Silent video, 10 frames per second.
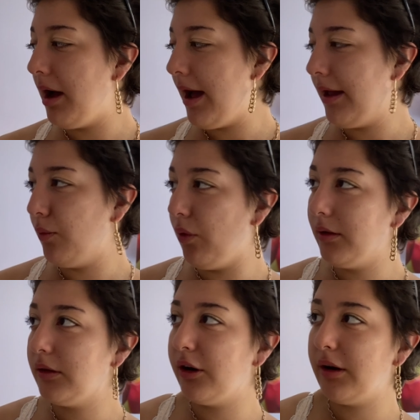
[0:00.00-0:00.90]
by
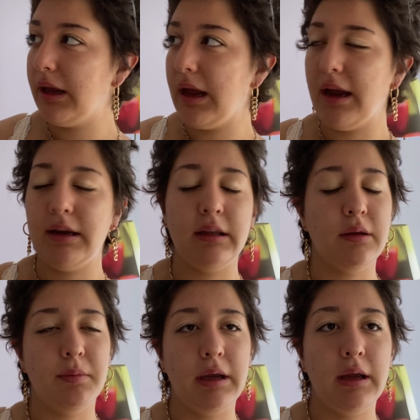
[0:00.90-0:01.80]
1.30 I need
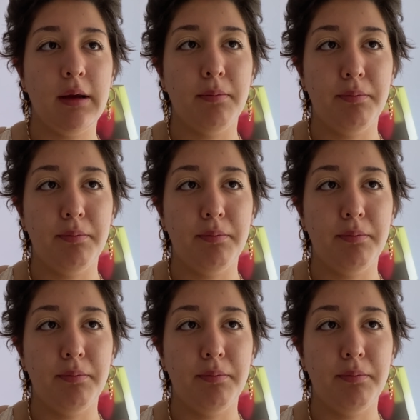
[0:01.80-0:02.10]
to be